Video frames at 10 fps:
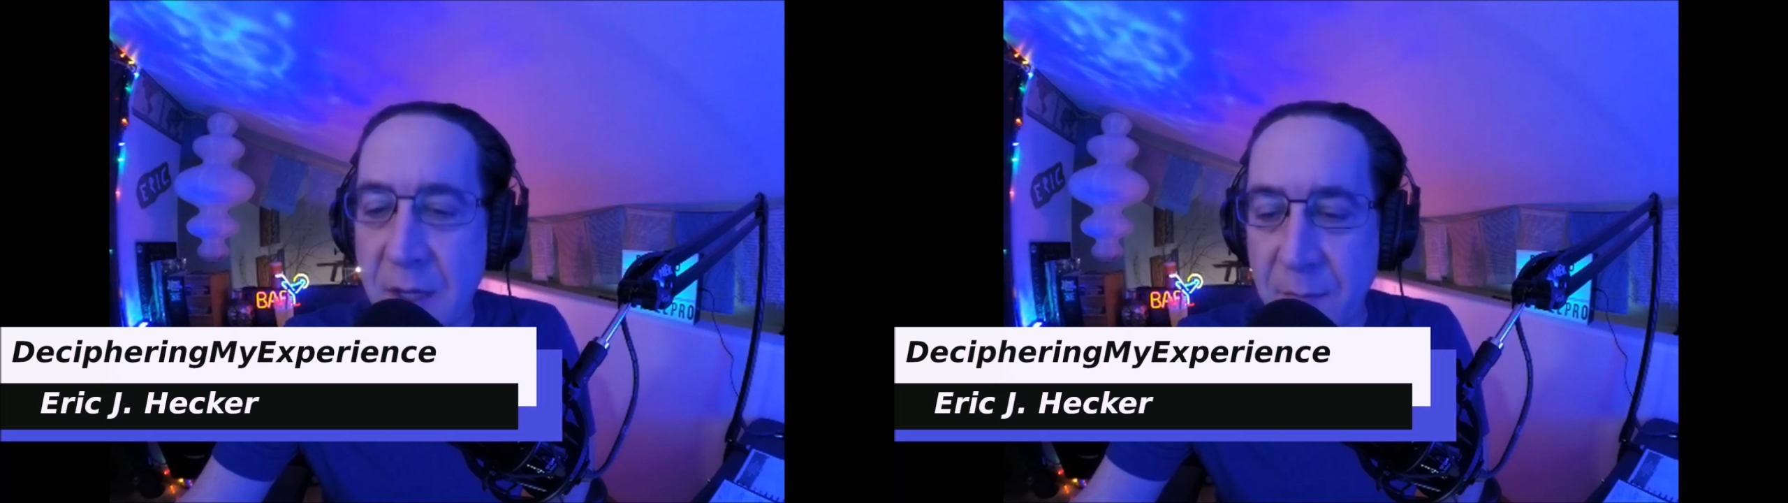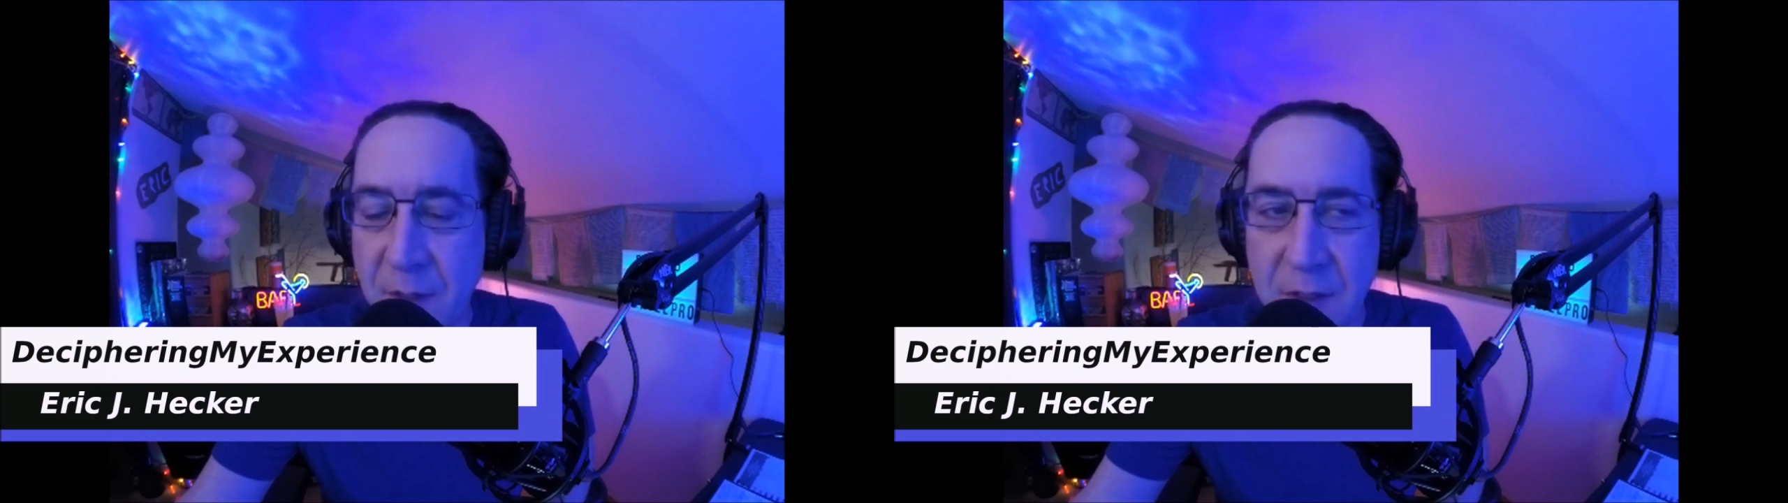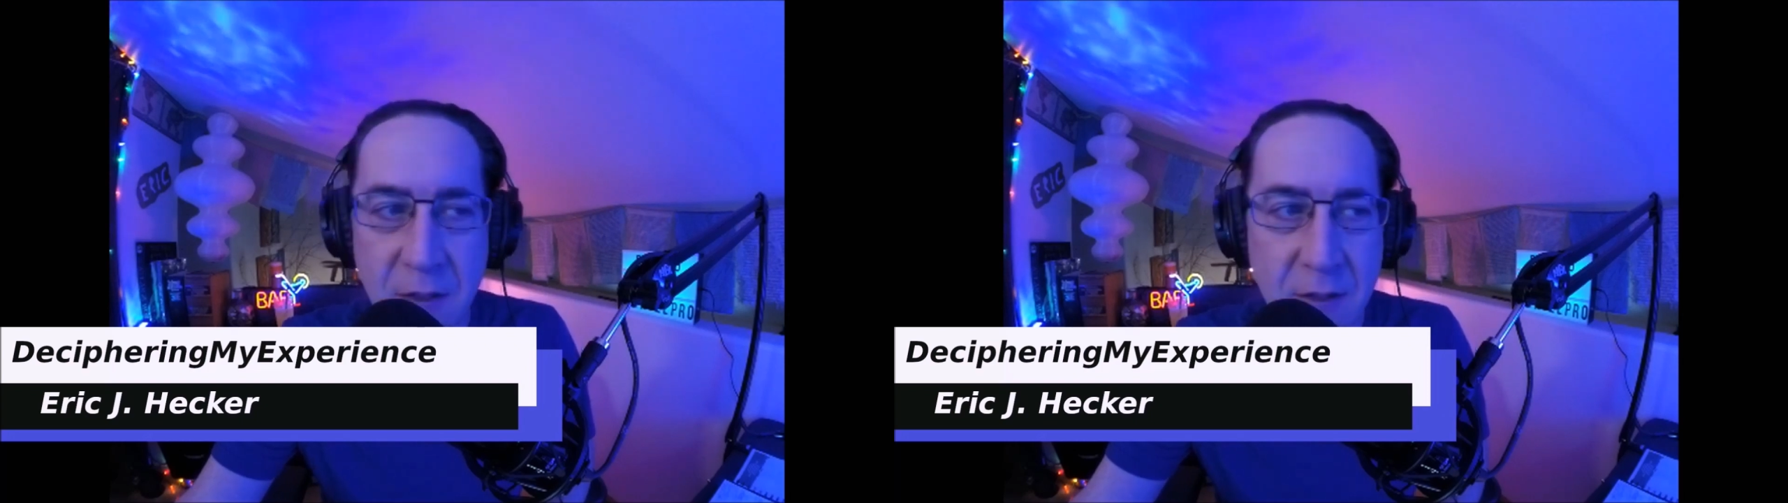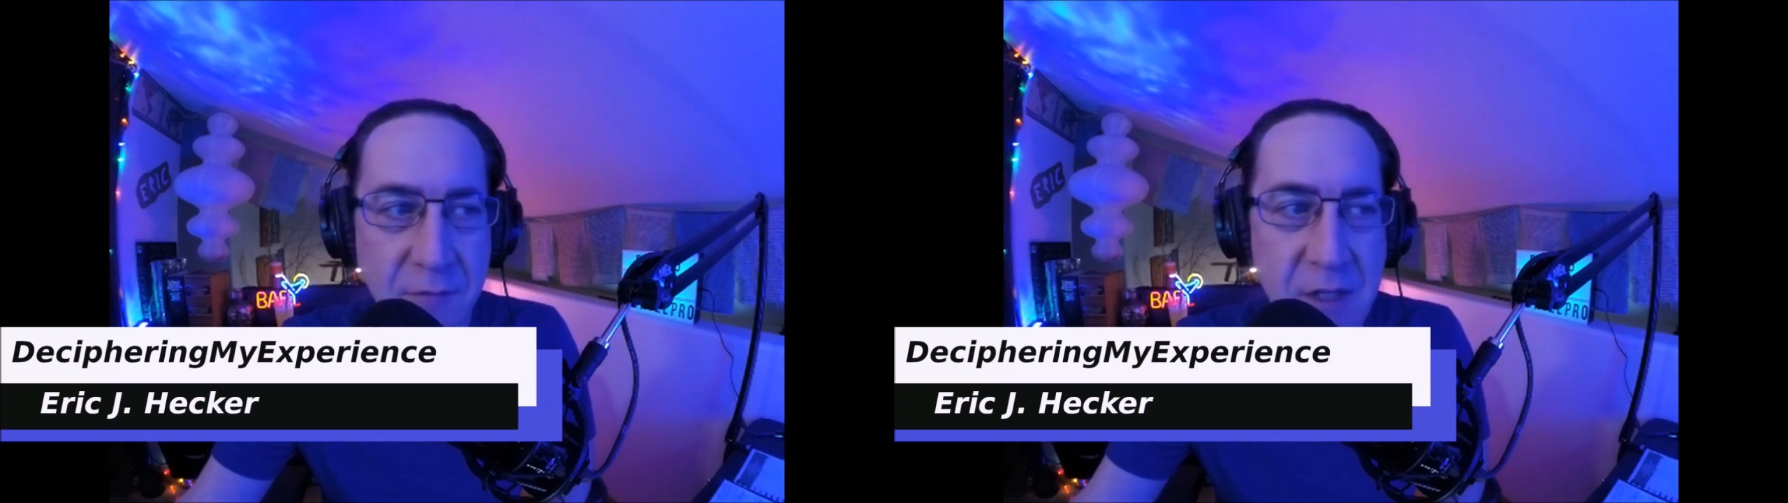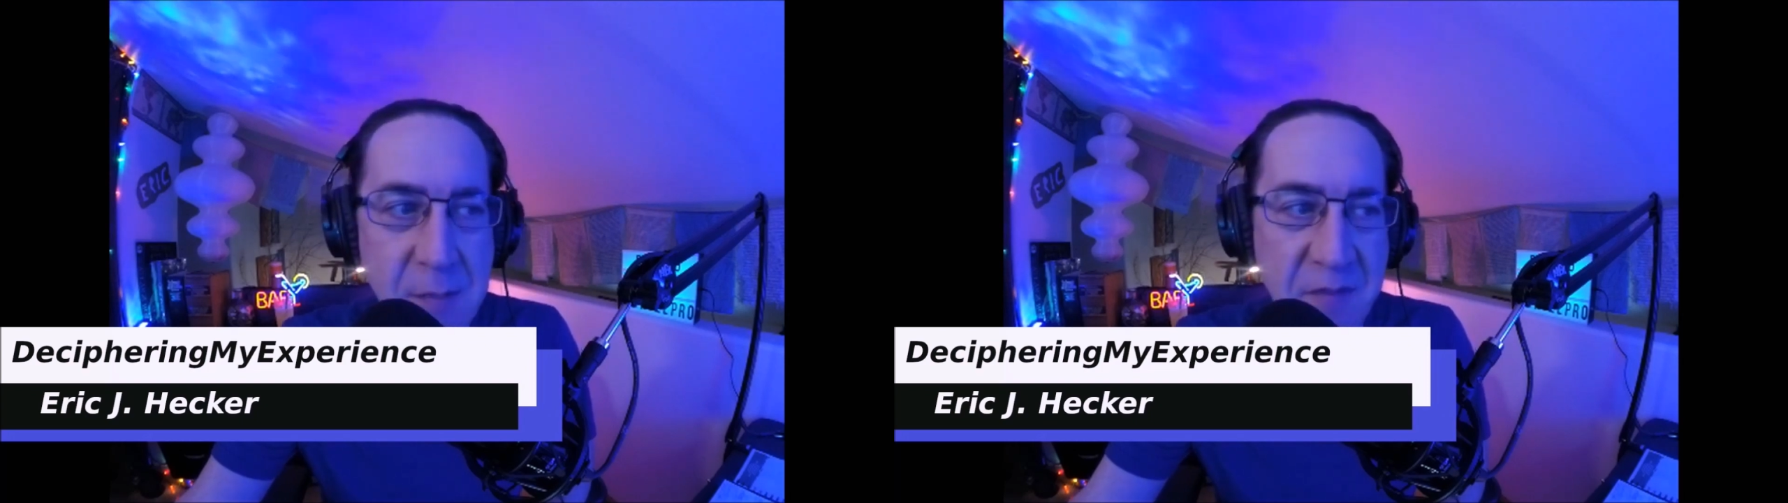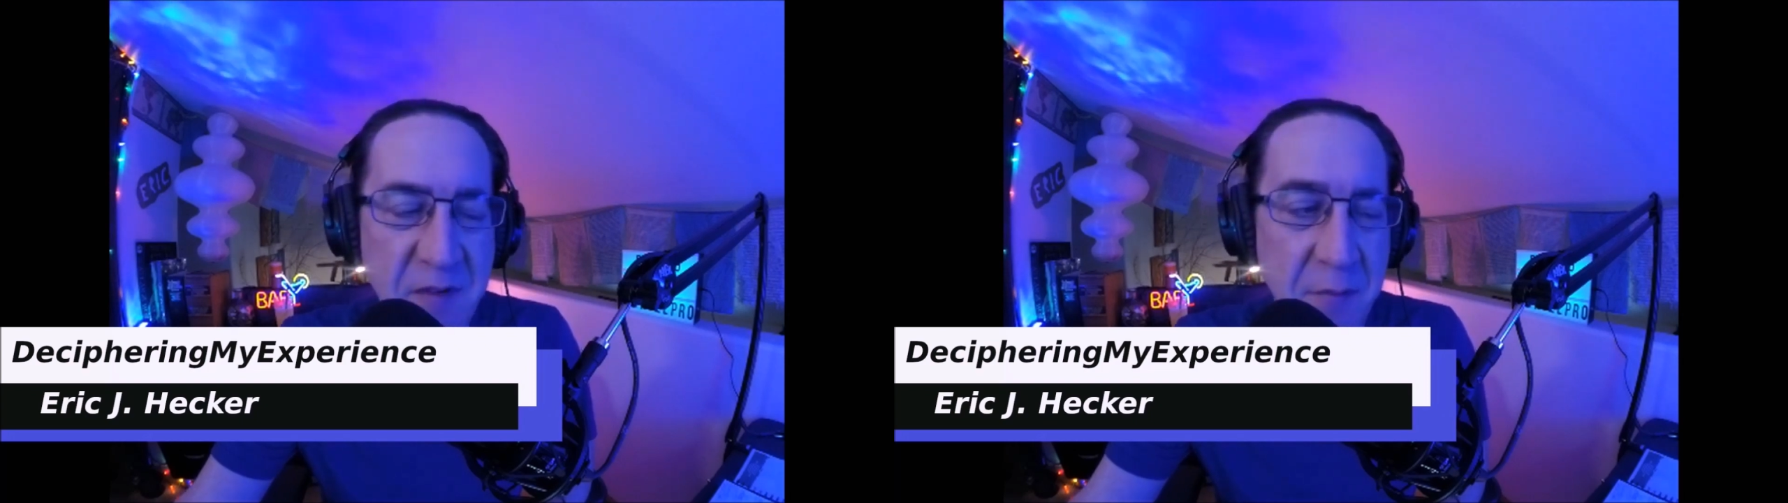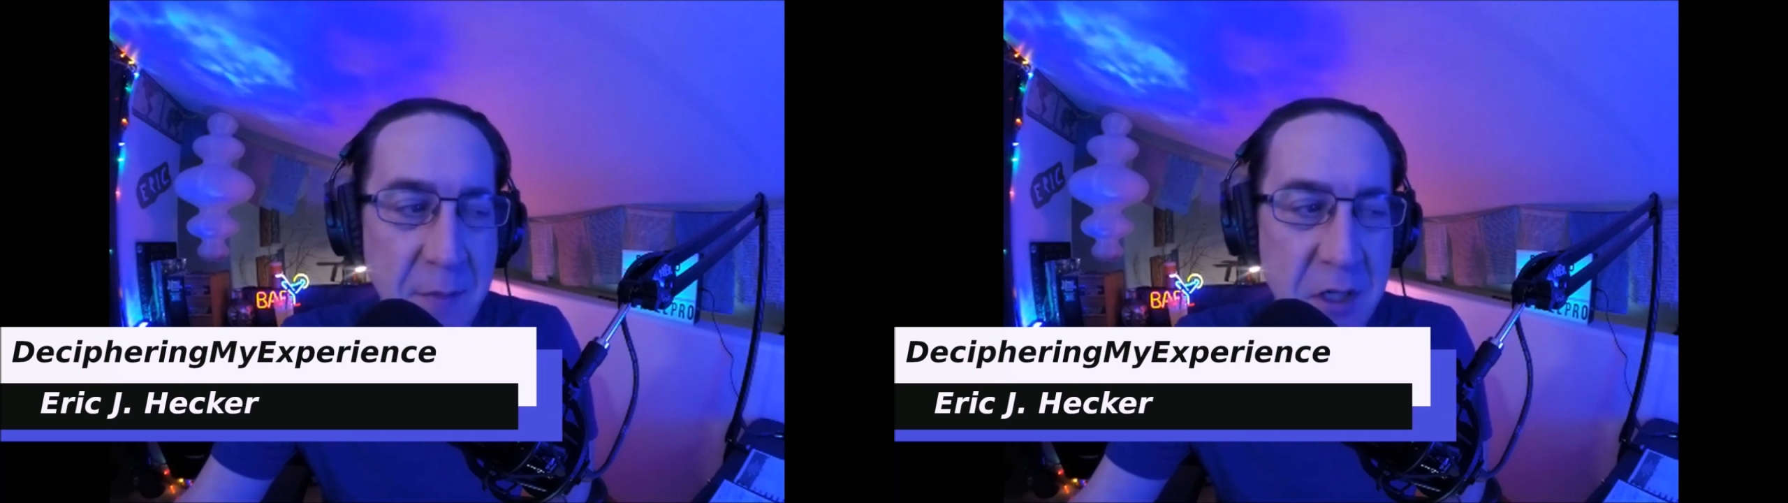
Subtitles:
under the Freedom of Information